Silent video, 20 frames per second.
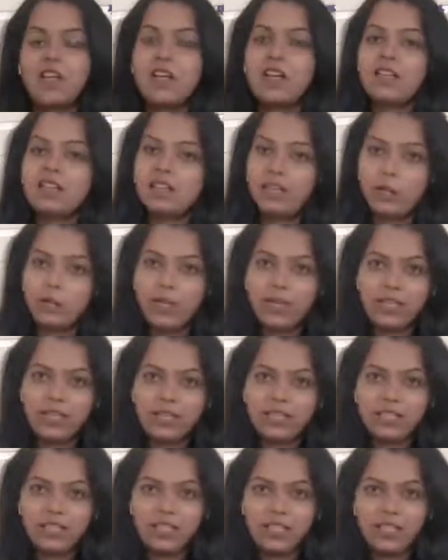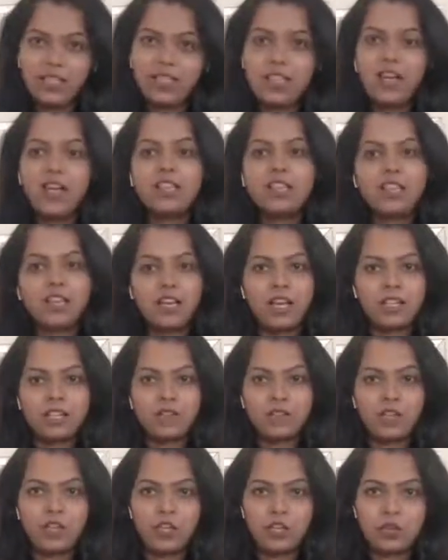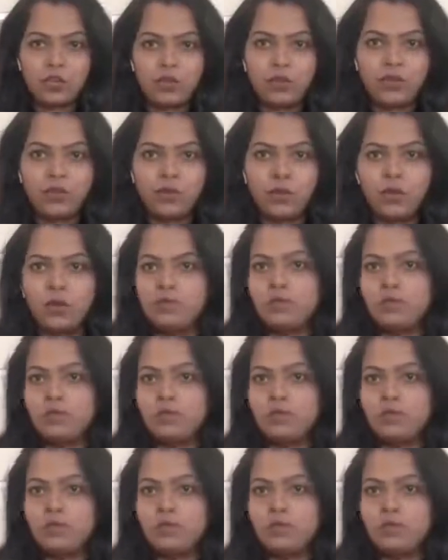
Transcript: Now let us see the classification of law.